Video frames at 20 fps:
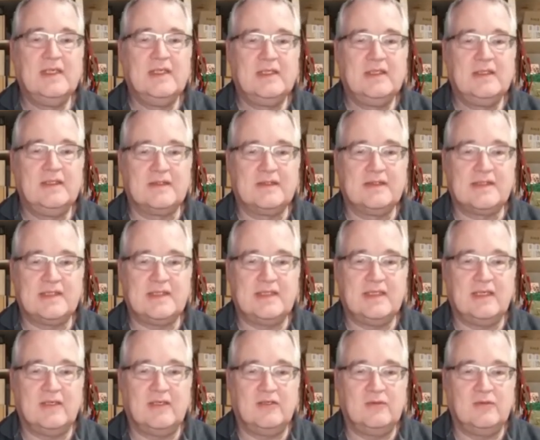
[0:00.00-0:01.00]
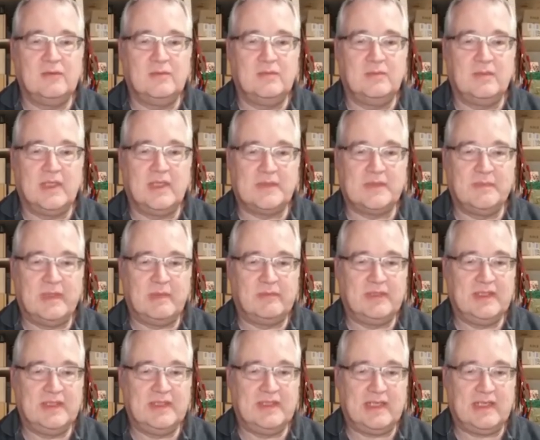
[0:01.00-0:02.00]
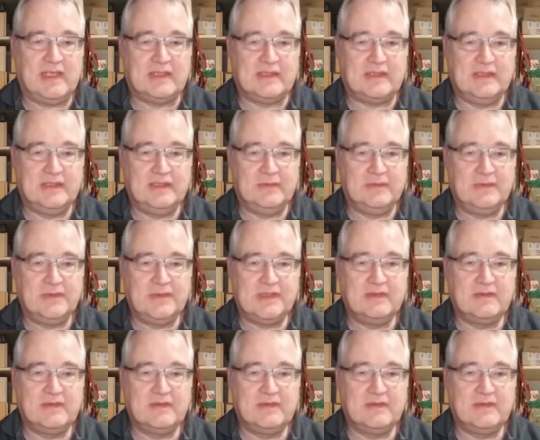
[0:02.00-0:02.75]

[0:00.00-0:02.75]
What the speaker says: You can see how much memory they actually use.